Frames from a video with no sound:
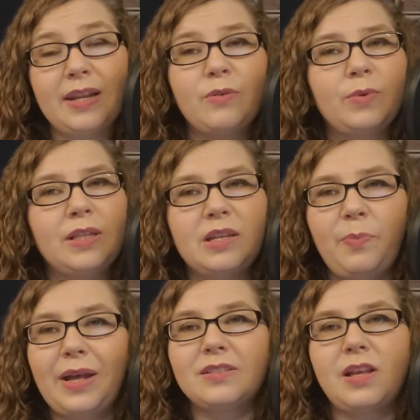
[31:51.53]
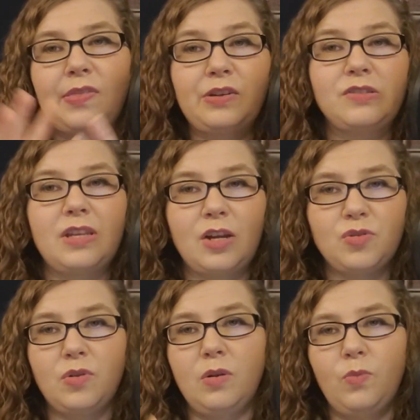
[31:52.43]
And it really depends on their
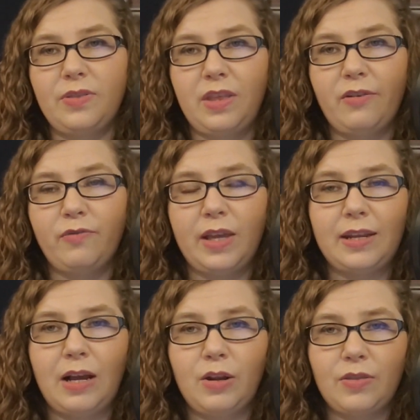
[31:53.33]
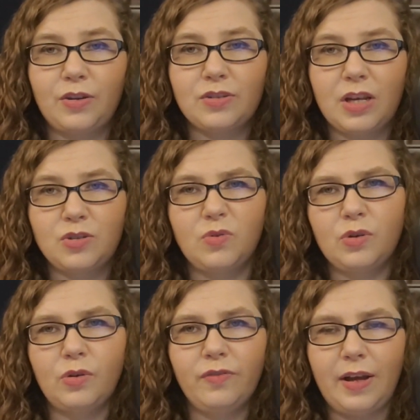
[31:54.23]
schedule and what they've laid out in their schedule.
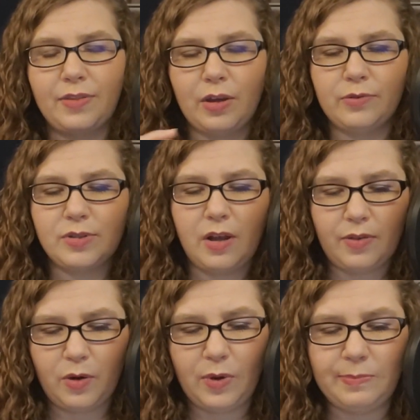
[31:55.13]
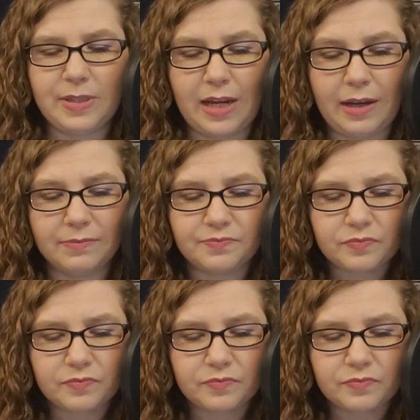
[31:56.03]
You'll find those on their website.